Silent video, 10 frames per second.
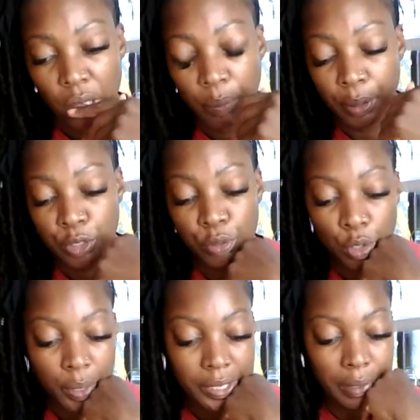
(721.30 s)
but you
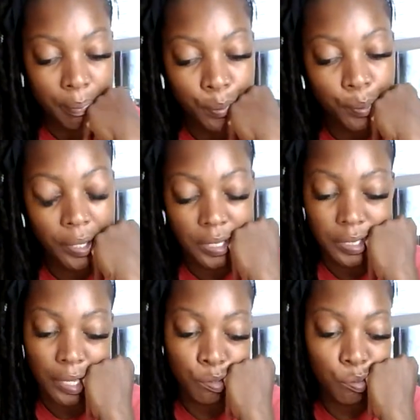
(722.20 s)
know at some point it's
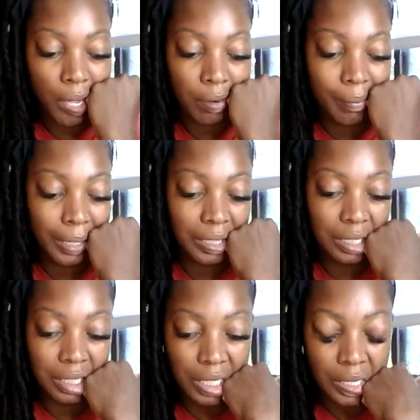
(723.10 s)
like you got to make a
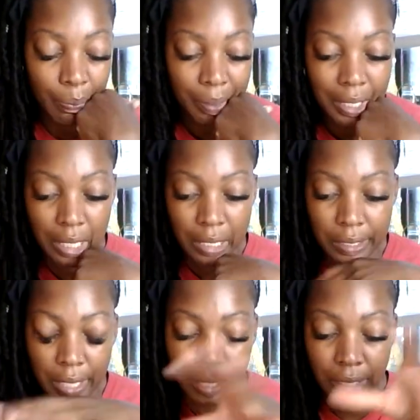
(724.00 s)
decision
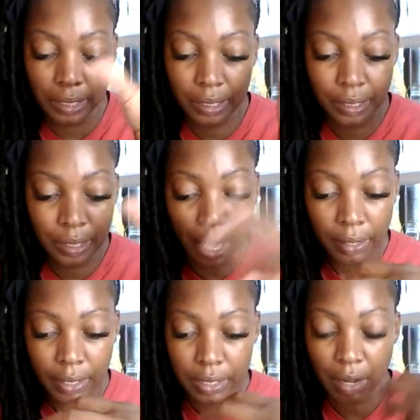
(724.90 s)
because at the end of the day
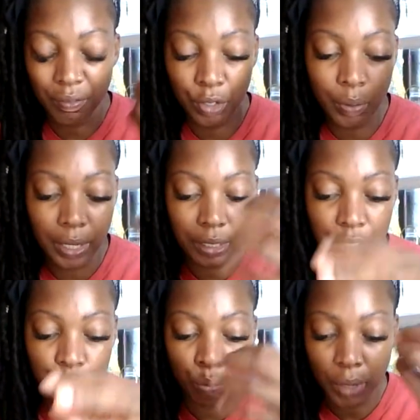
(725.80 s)
this unrequited
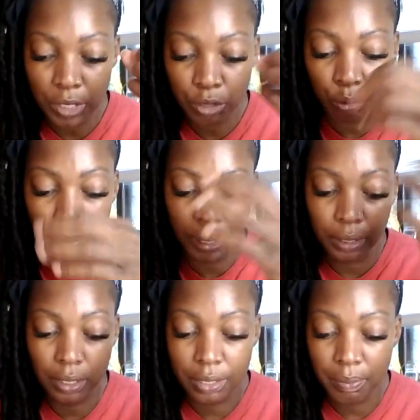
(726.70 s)
situation or being
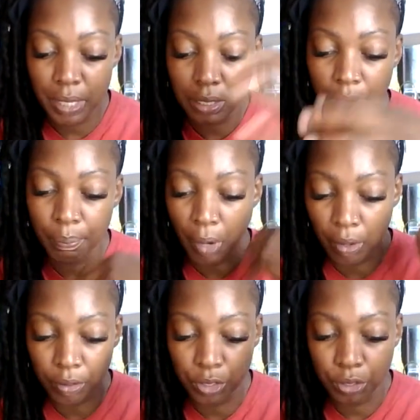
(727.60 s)
dismissed it
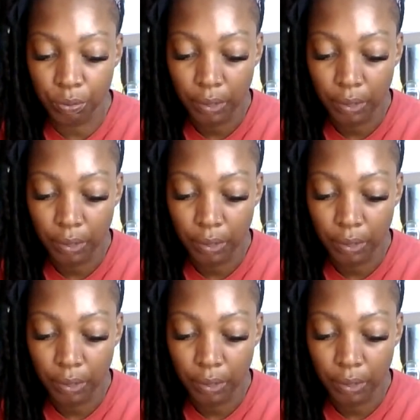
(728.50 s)
bothers you